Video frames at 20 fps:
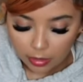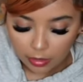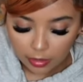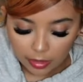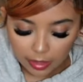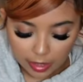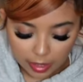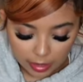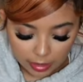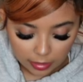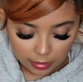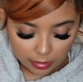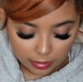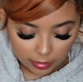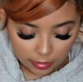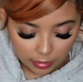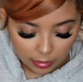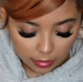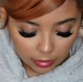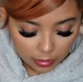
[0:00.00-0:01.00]

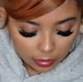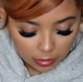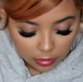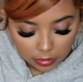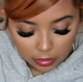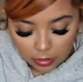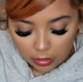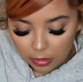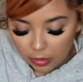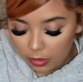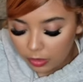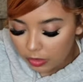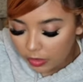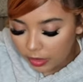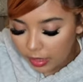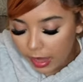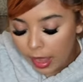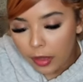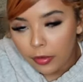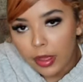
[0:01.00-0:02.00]
this,
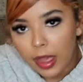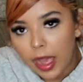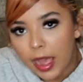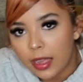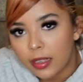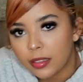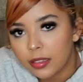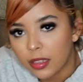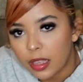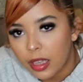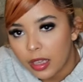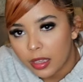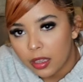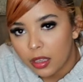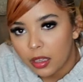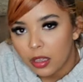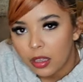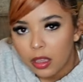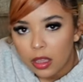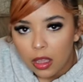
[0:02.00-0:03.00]
see how it has like
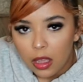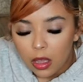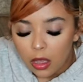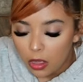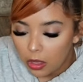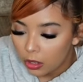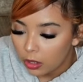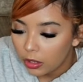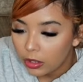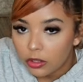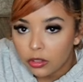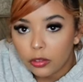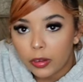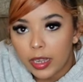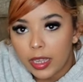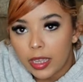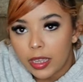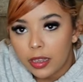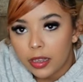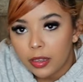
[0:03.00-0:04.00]
hooks
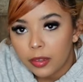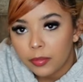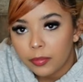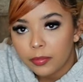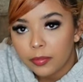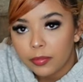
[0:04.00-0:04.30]
right here?